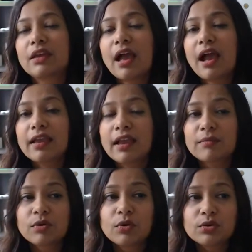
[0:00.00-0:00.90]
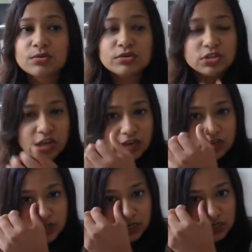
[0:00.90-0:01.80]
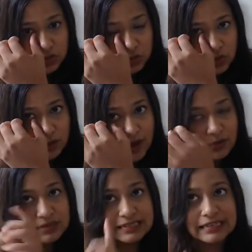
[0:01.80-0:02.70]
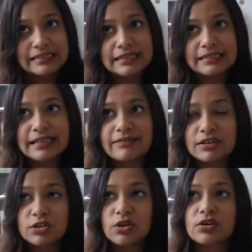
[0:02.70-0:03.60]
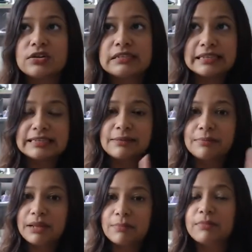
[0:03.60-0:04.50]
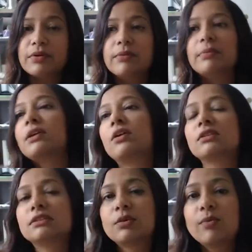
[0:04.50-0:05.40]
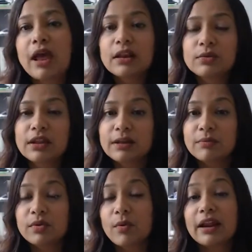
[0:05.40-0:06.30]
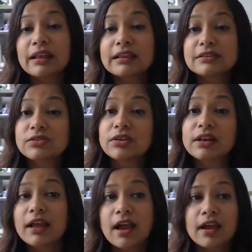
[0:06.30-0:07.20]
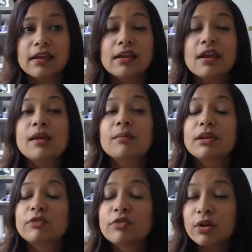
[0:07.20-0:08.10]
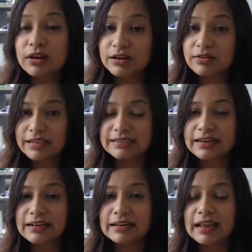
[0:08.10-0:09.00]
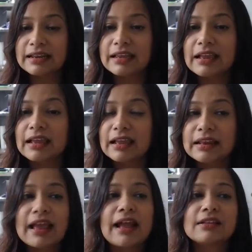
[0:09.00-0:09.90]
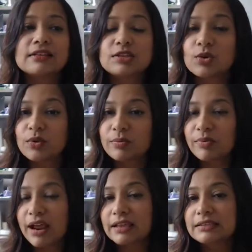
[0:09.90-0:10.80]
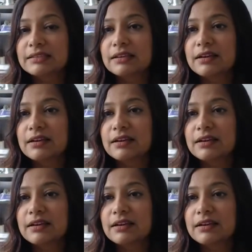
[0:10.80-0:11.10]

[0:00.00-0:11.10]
I am going to change it to about $67 in September because the value that I'm providing is really high. But if you are interested in getting in at this lower price,